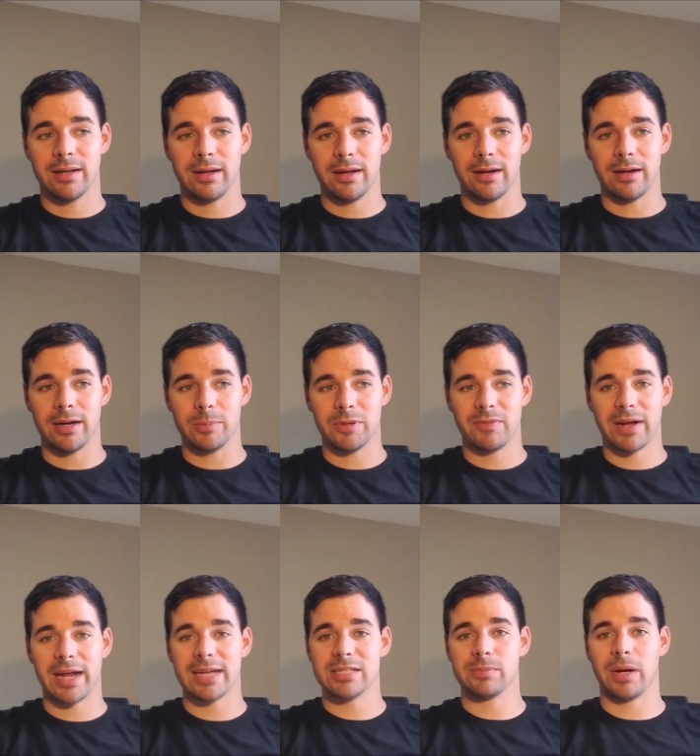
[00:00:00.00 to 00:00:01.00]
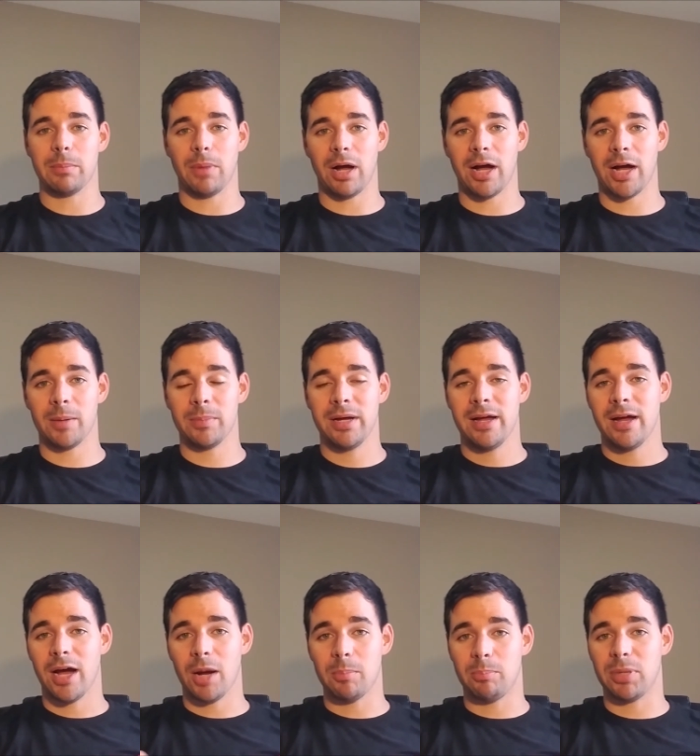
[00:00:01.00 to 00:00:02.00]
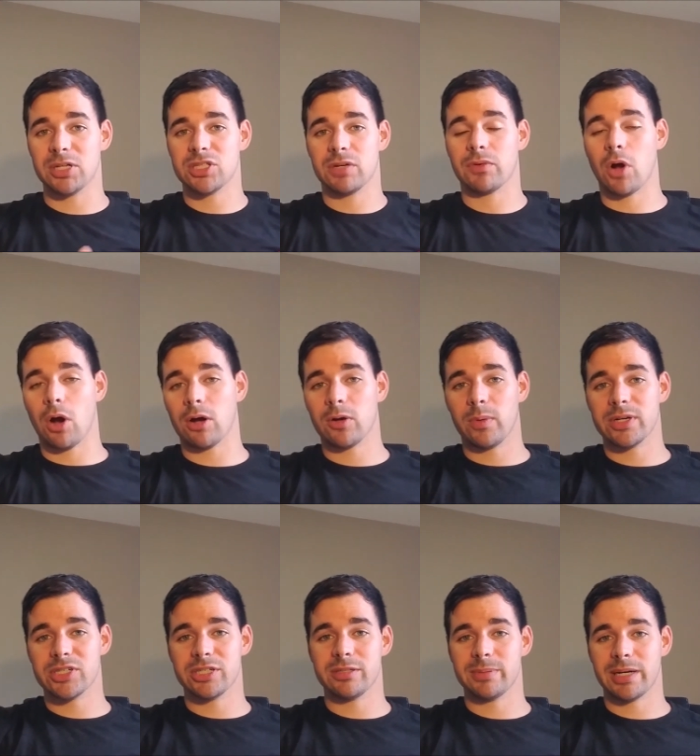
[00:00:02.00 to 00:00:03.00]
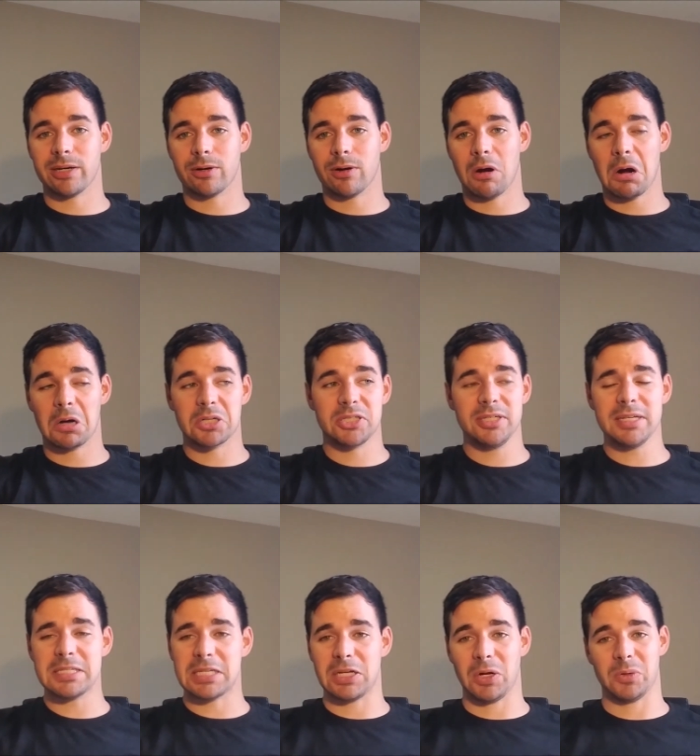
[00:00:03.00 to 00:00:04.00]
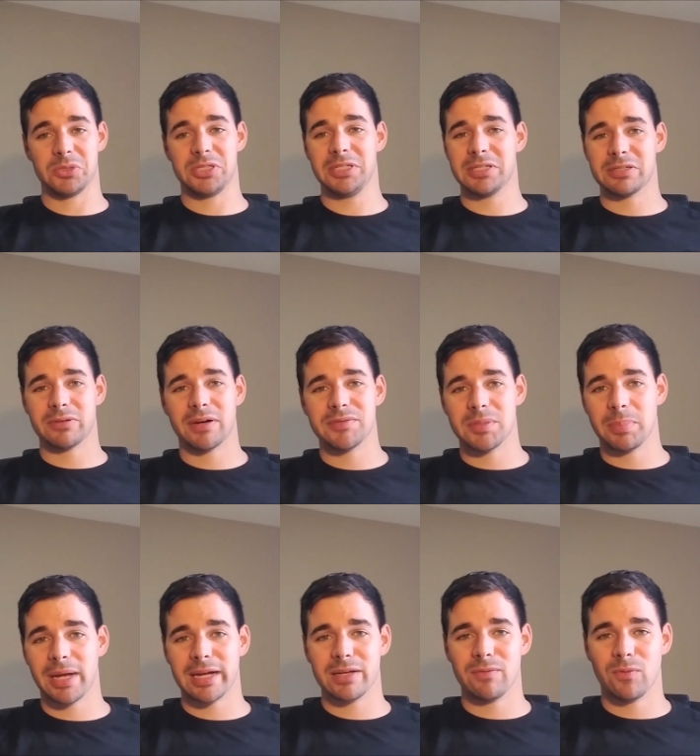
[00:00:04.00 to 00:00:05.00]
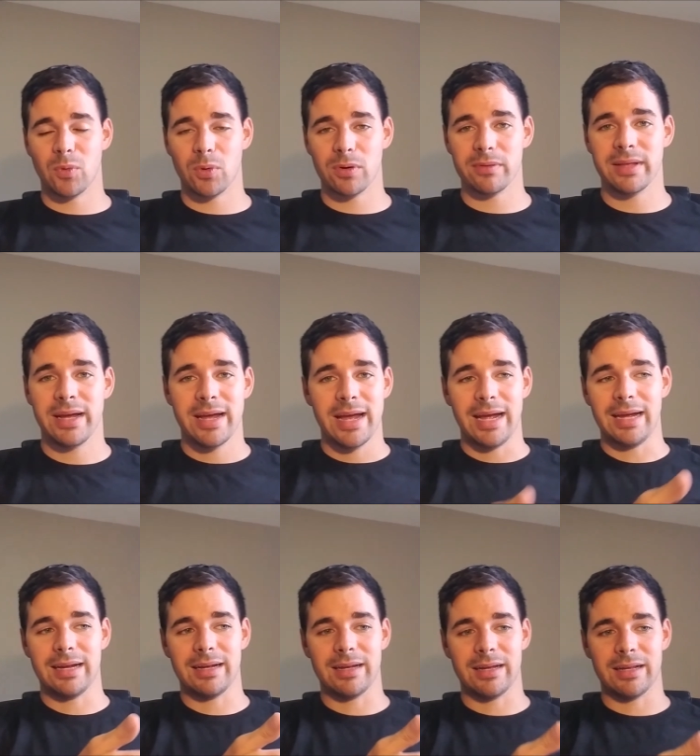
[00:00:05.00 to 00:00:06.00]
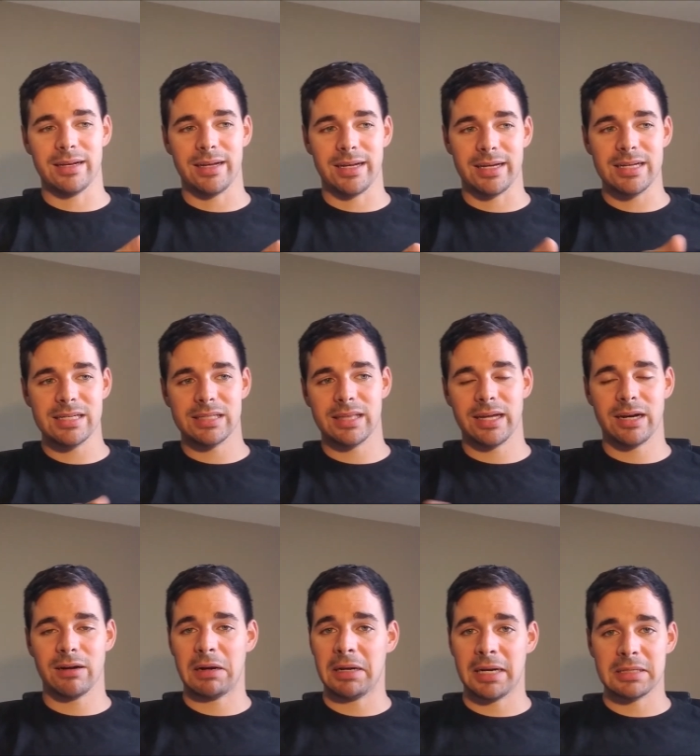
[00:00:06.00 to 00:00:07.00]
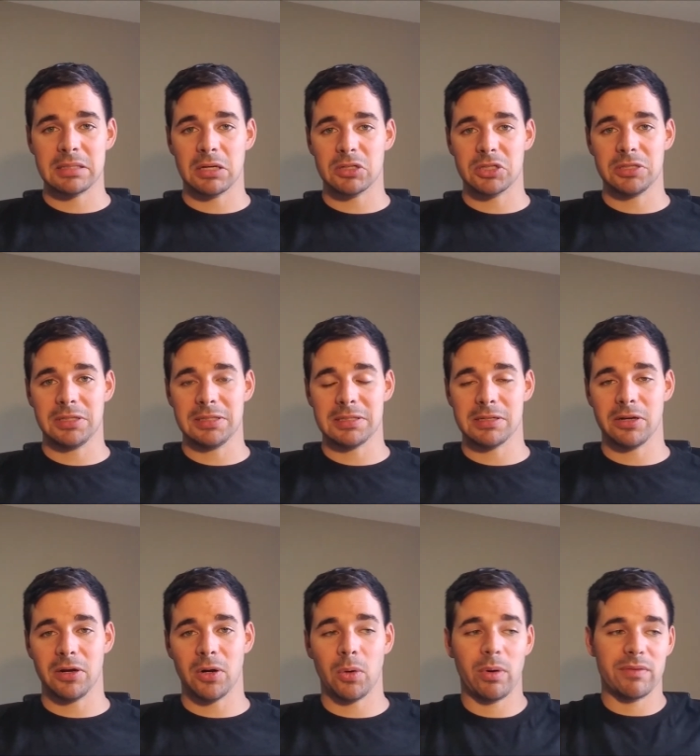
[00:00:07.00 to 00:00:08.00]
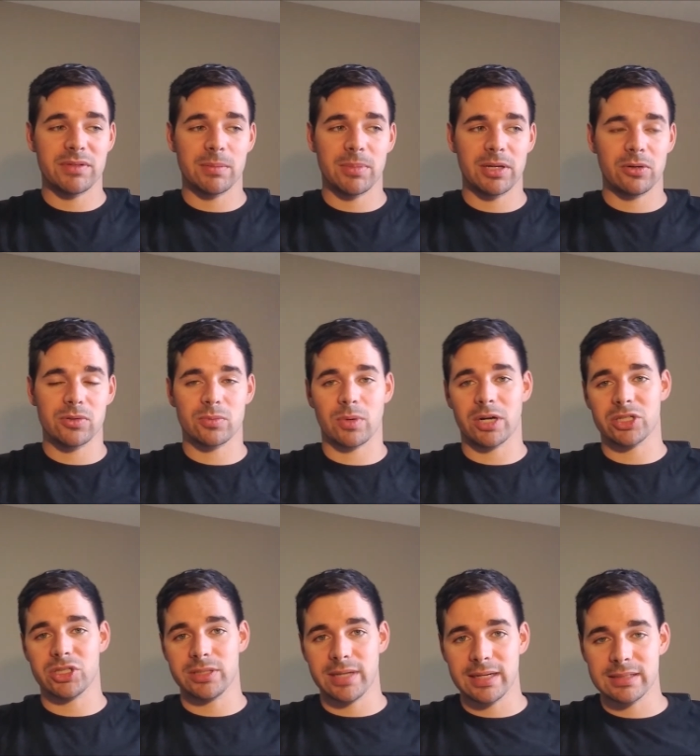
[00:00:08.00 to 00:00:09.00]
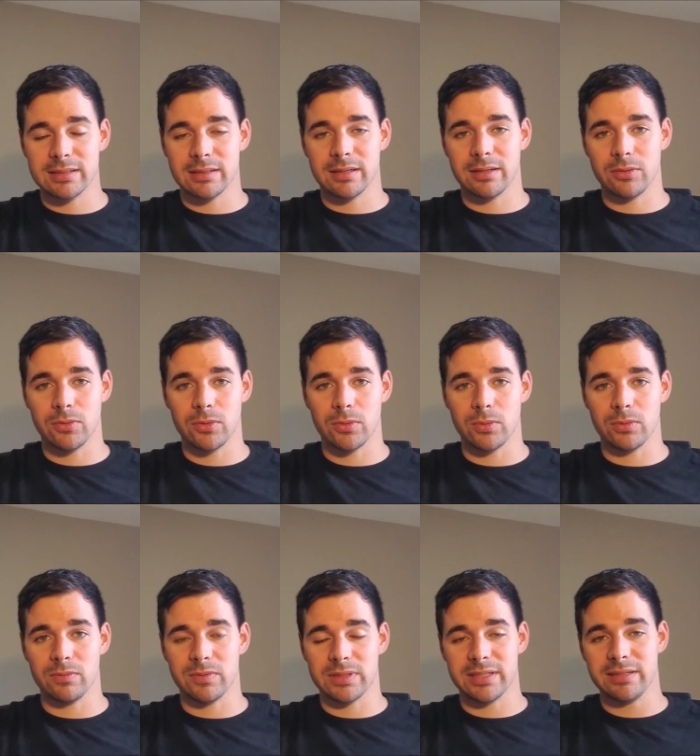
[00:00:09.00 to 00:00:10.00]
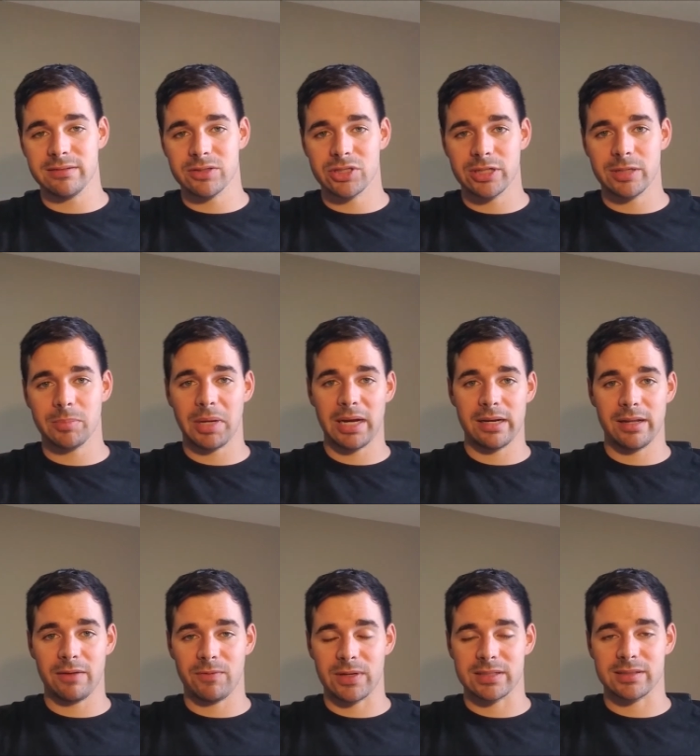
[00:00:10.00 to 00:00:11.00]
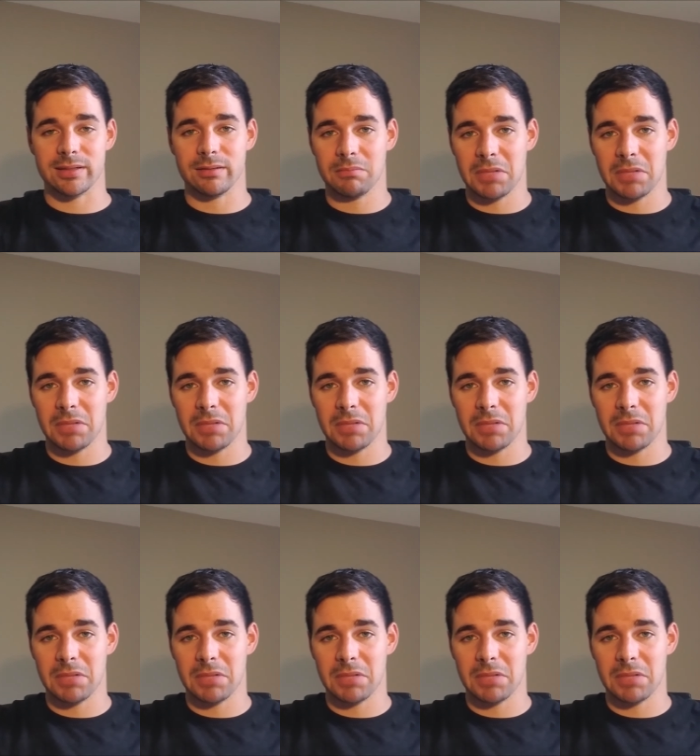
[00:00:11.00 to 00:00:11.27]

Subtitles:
If I ask my mom a bunch of car questions about her car, she doesn't know. She just drives it back and forth, and it gets there, and that's all she needs to know. If something goes wrong, she takes it to the dealership, and they fix it.